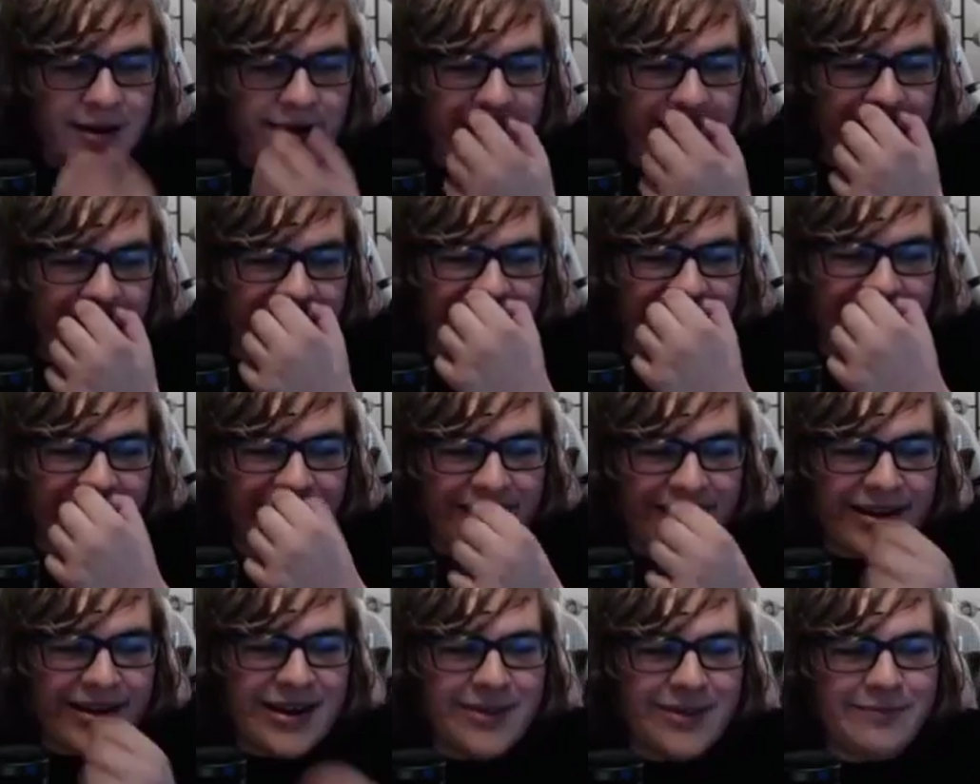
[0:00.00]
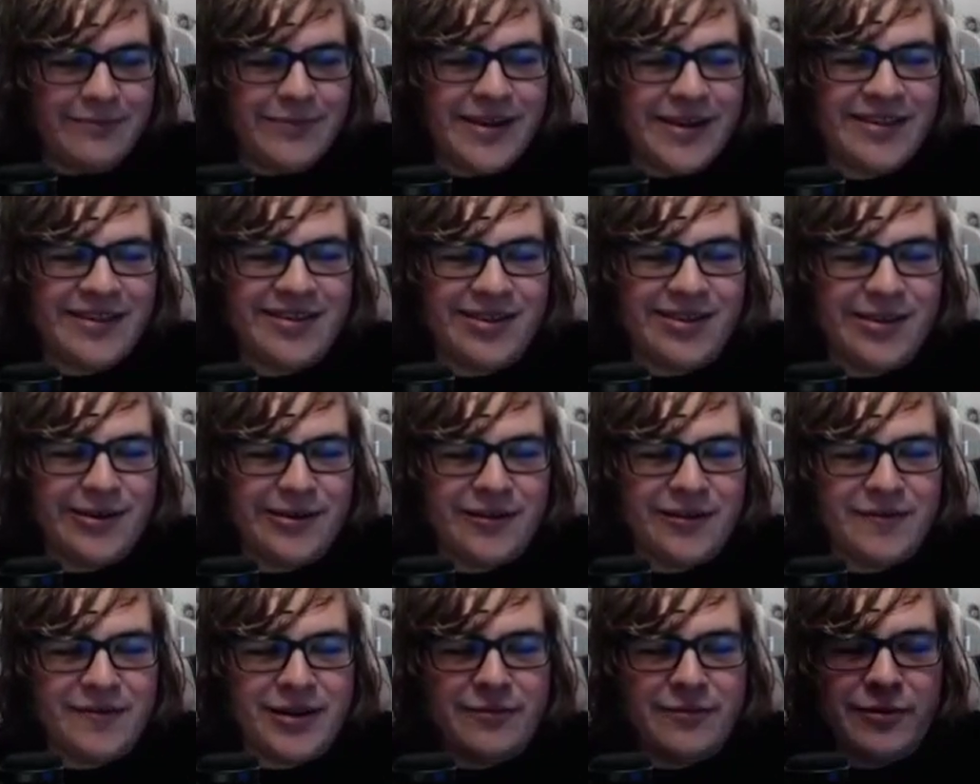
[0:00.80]
Oh, I still didn't get best though,
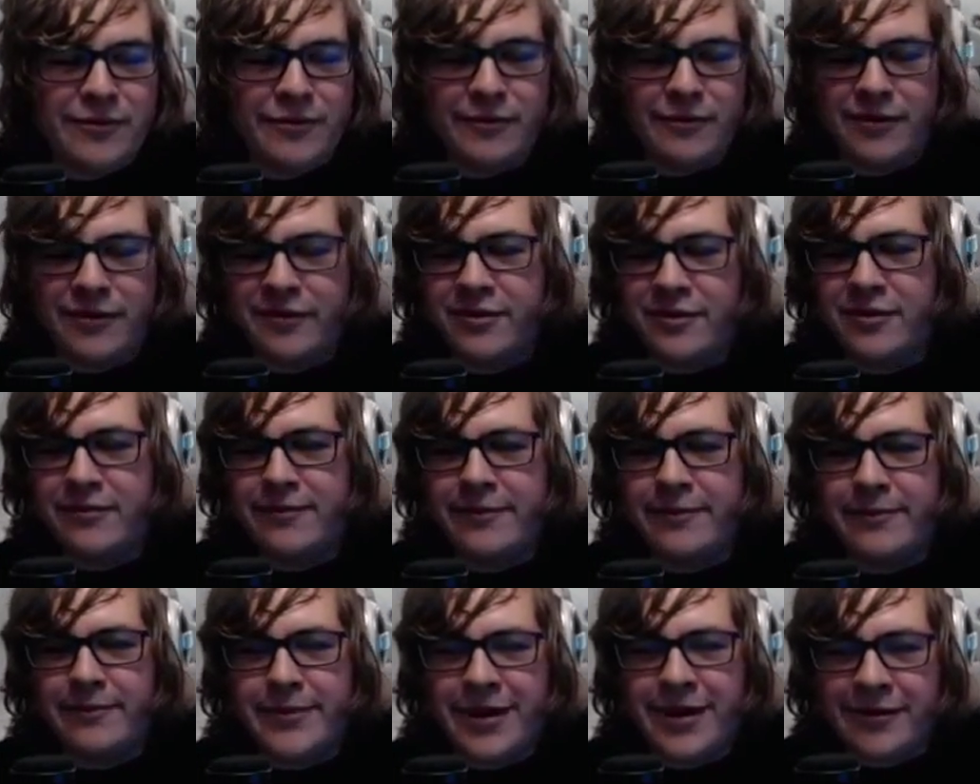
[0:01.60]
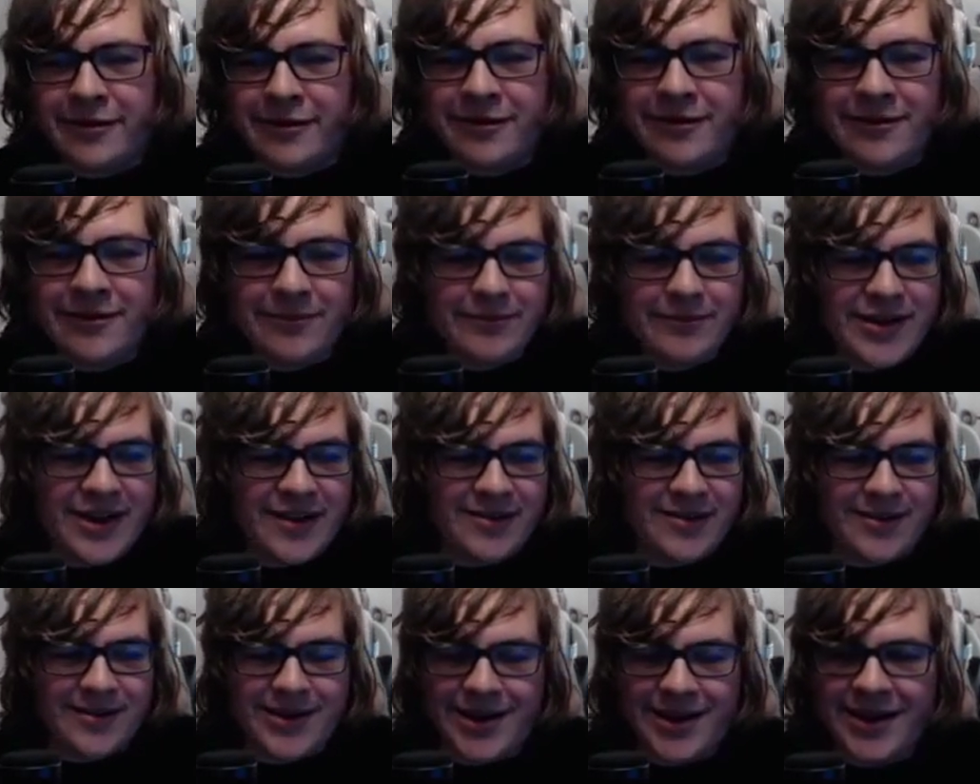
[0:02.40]
because my movement could have been better, but
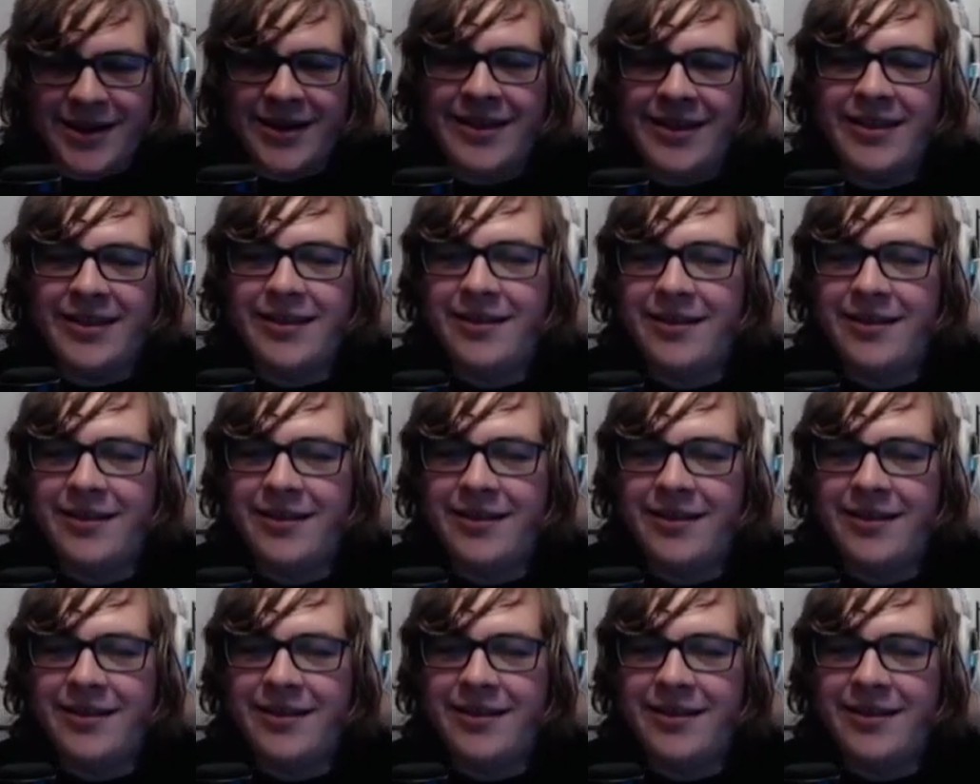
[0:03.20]
that's okay.